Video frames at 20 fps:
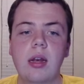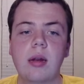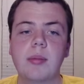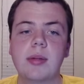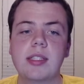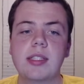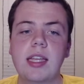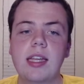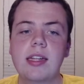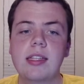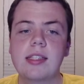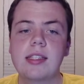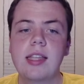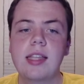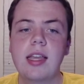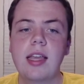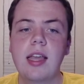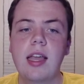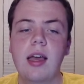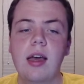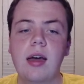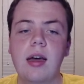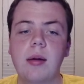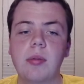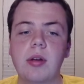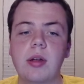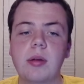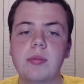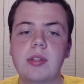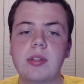Montana State
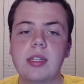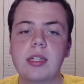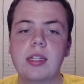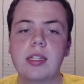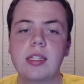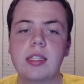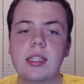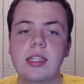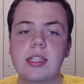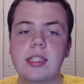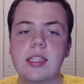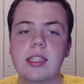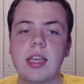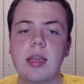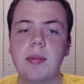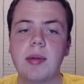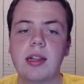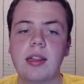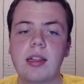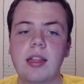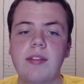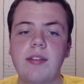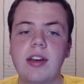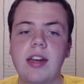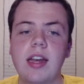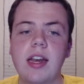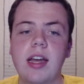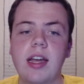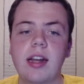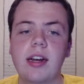um, comes into this game at 11
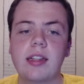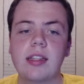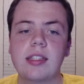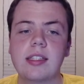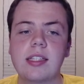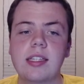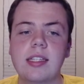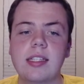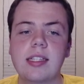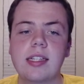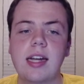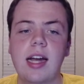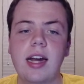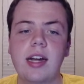and nine on the season.